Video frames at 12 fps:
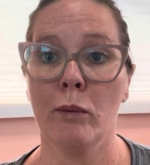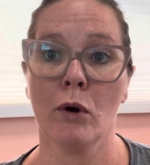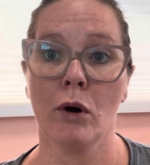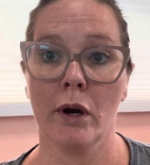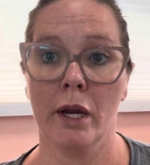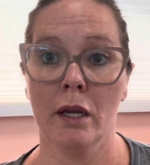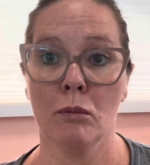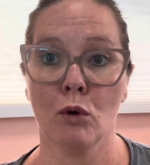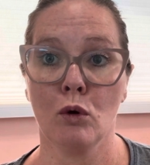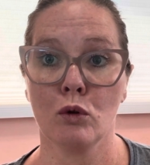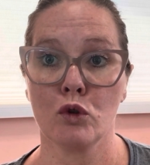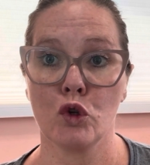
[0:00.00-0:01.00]
were
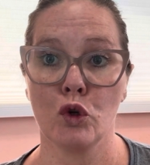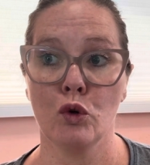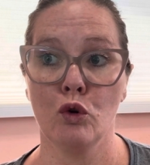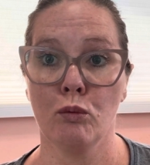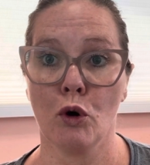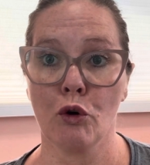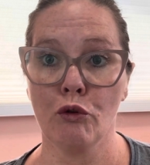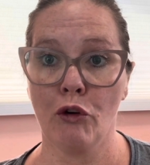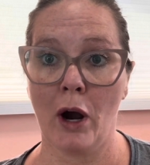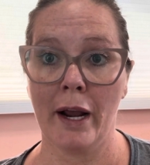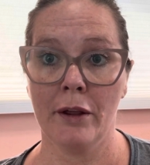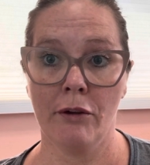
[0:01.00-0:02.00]
able to
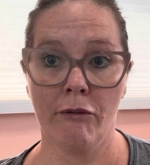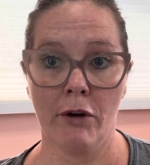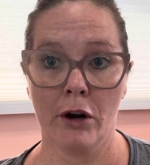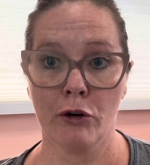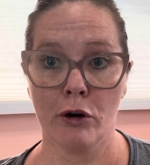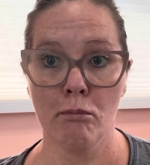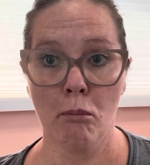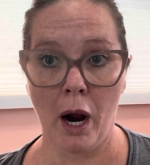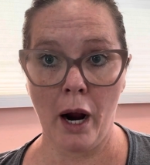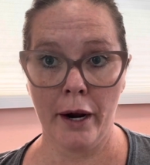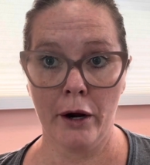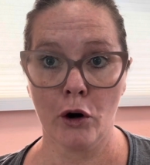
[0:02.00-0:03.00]
provide the veteran
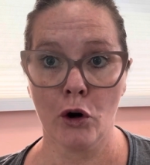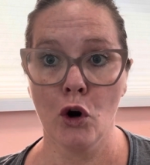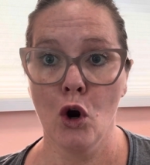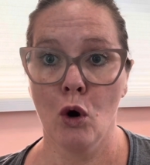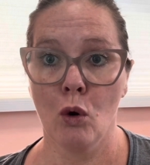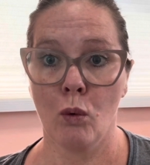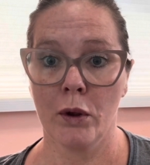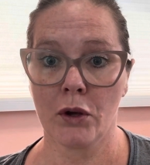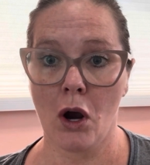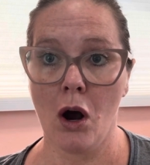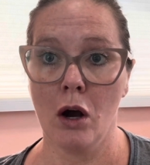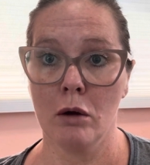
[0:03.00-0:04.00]
buyer with
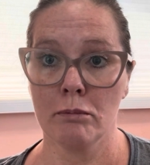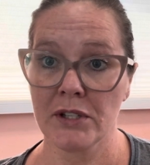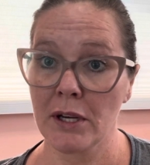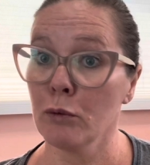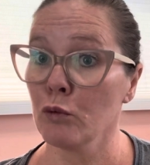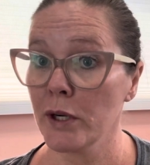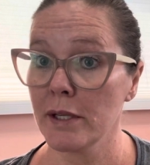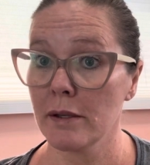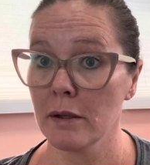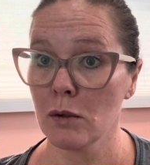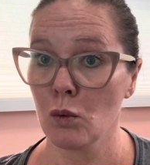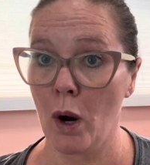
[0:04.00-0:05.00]
comps and
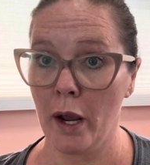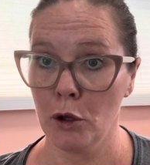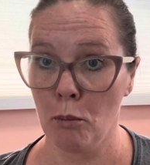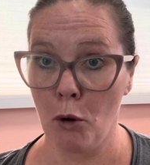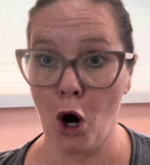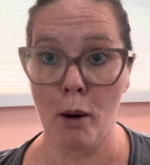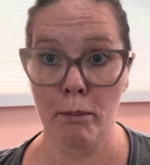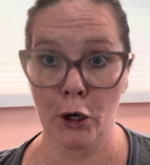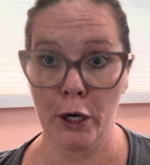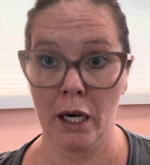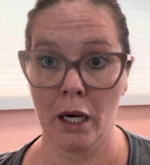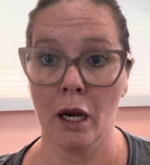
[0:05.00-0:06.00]
reasons why the
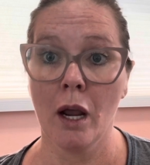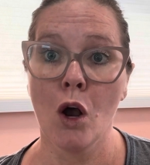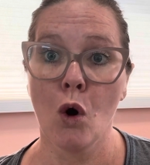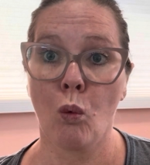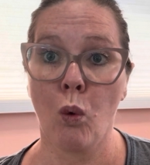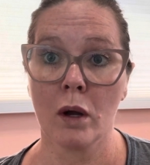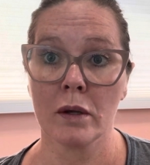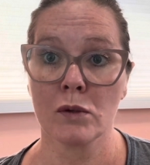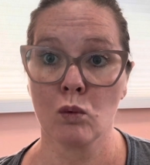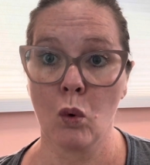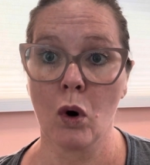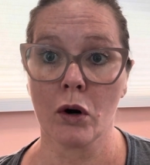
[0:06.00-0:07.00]
property
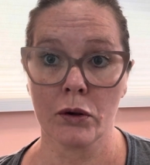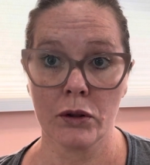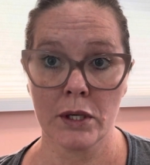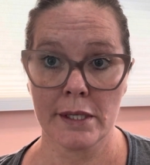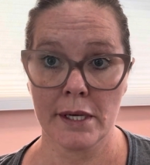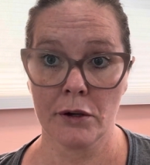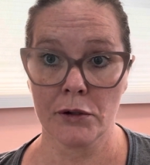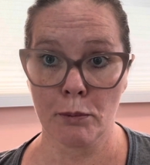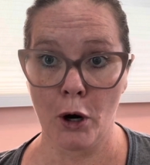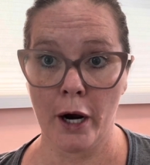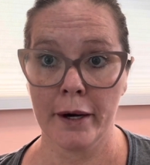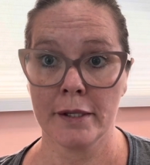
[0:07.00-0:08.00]
was worth the sales
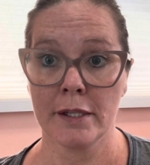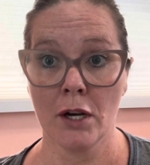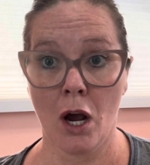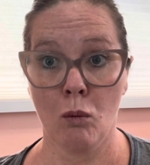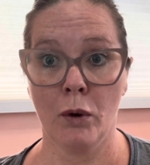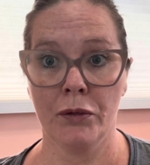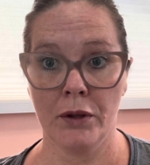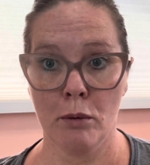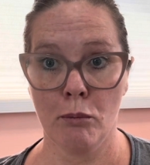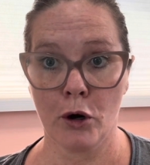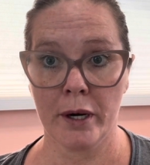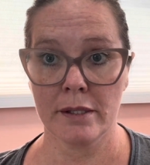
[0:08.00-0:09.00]
price, not what the
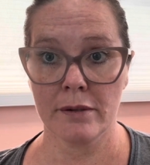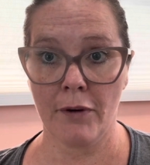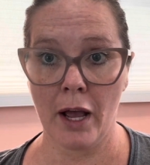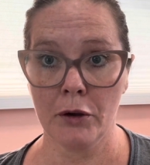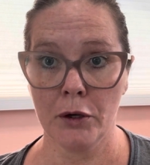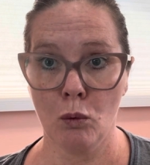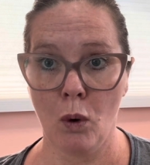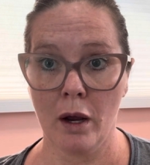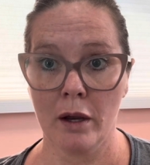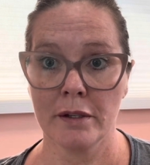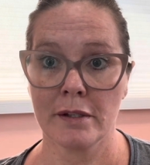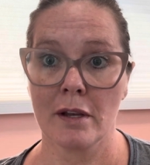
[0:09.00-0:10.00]
appraised value
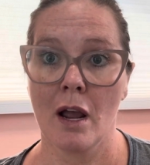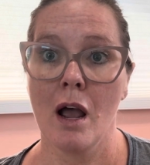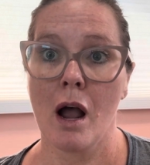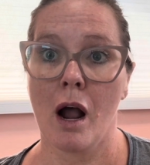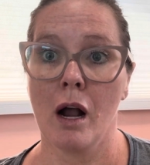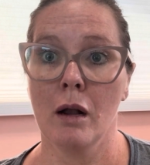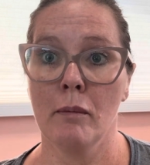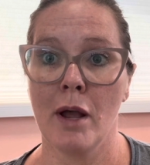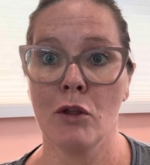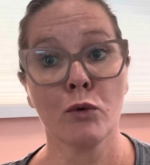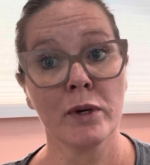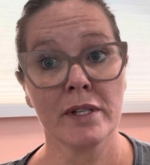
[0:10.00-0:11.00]
was. Um,
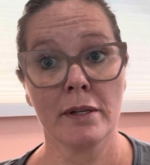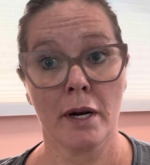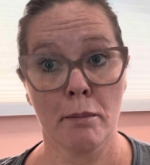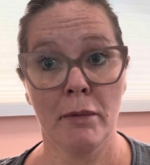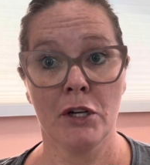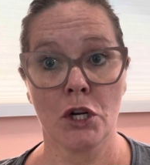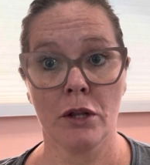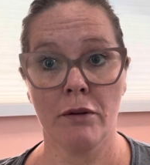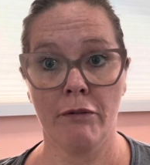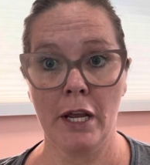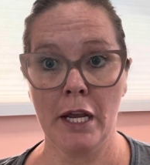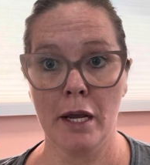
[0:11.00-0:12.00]
and the reason I mentioned
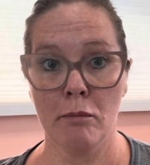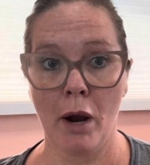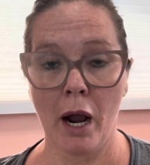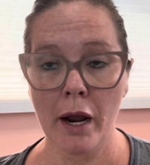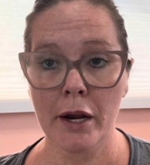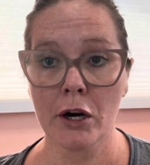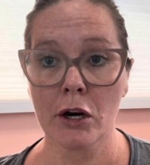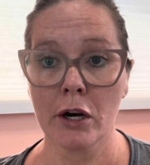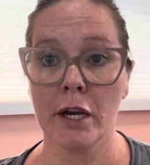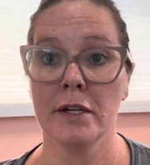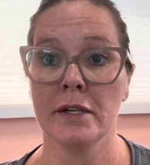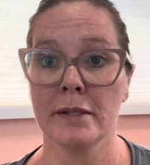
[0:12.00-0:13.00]
the VA buyer
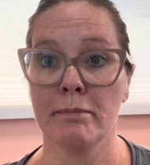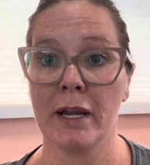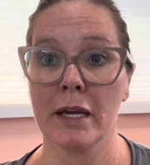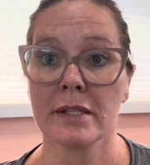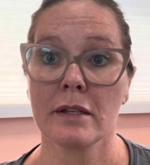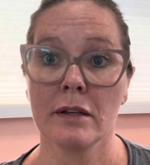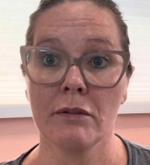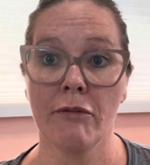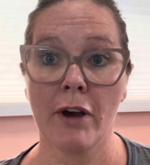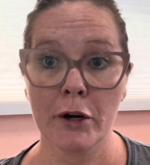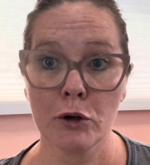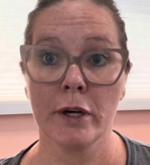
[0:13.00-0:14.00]
is because the
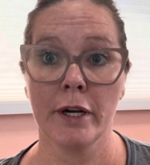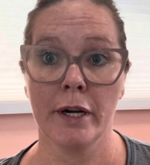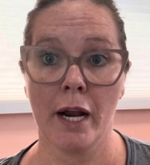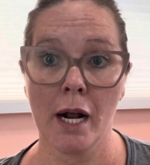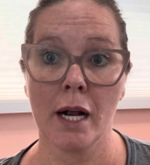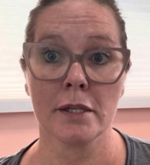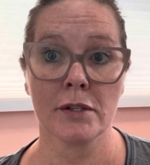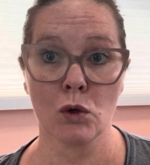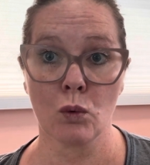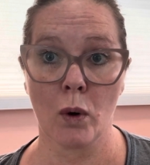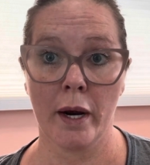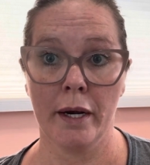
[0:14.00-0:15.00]
veteran has
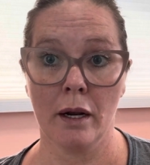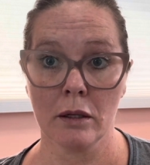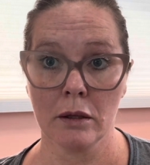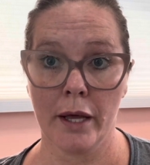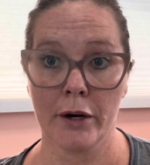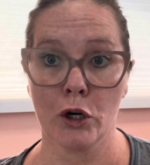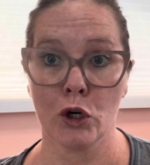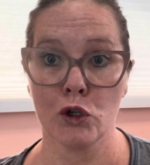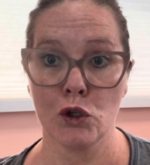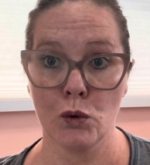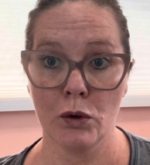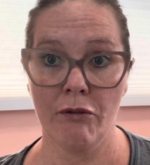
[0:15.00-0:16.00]
to write a letter
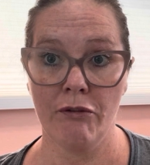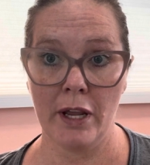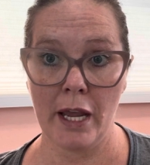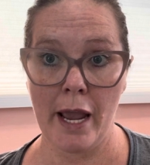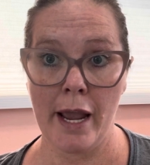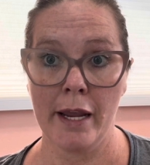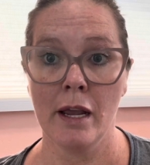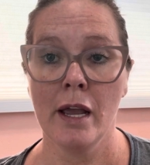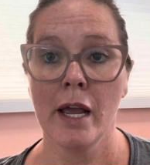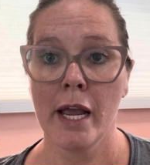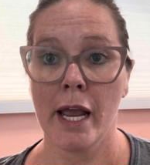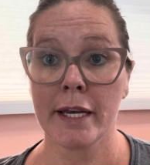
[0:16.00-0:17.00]
to the VA
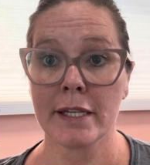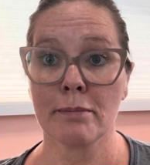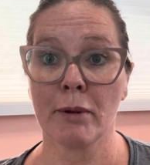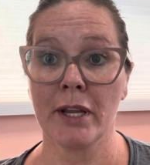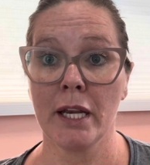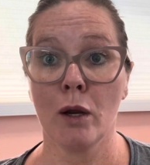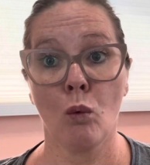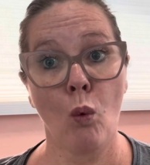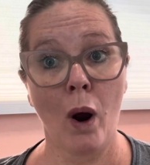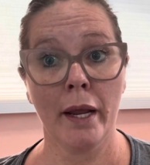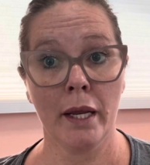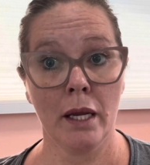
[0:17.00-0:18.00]
explaining
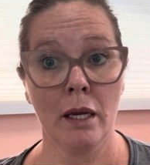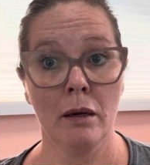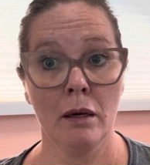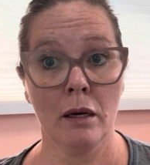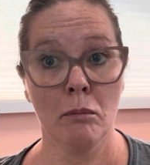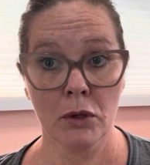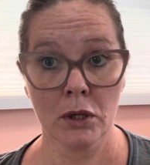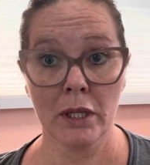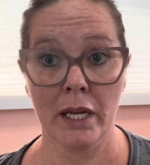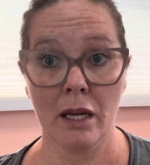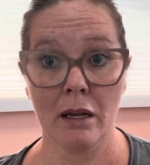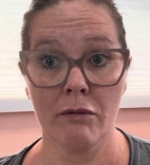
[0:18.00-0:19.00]
why he
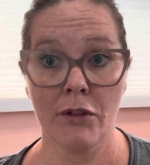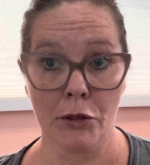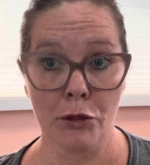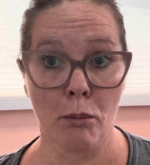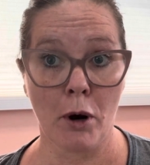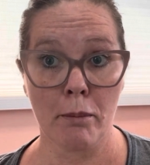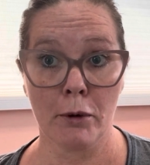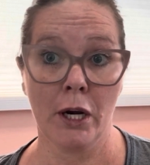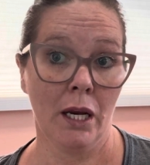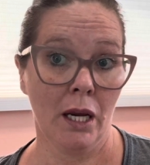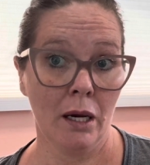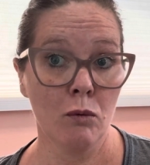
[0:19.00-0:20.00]
believed that the
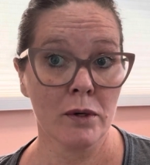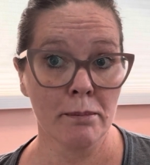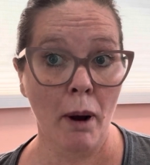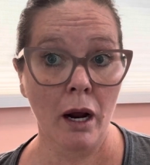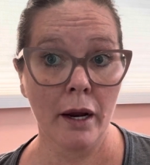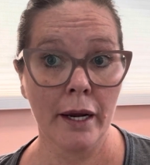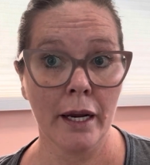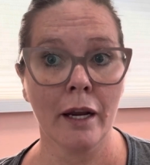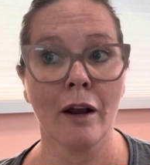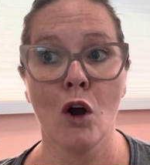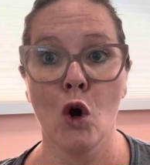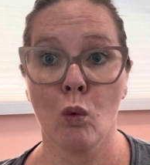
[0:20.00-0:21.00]
property he was
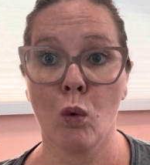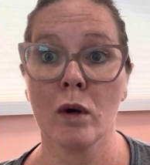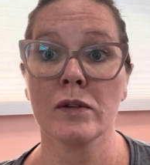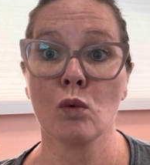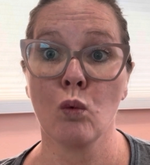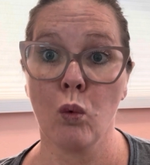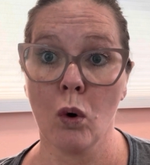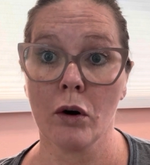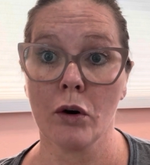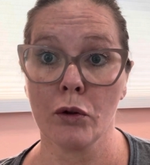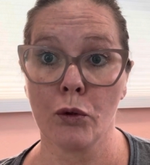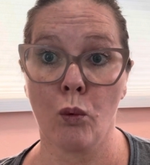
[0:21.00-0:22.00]
buying was
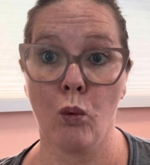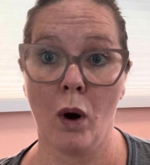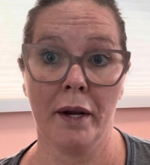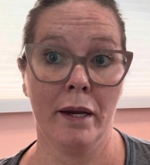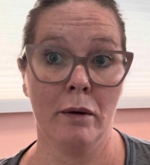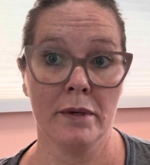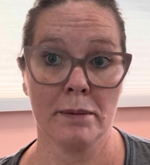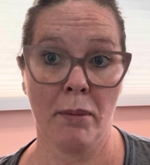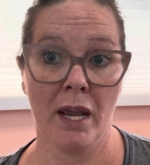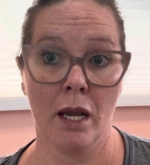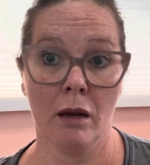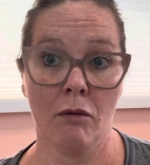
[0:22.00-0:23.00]
worth what he was
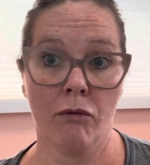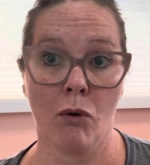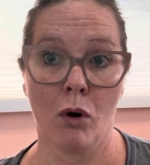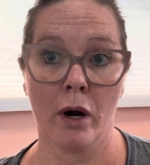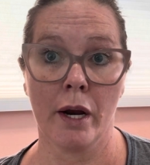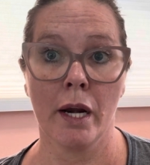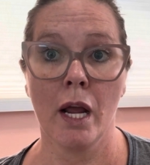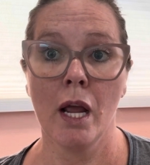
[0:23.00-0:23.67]
paying for it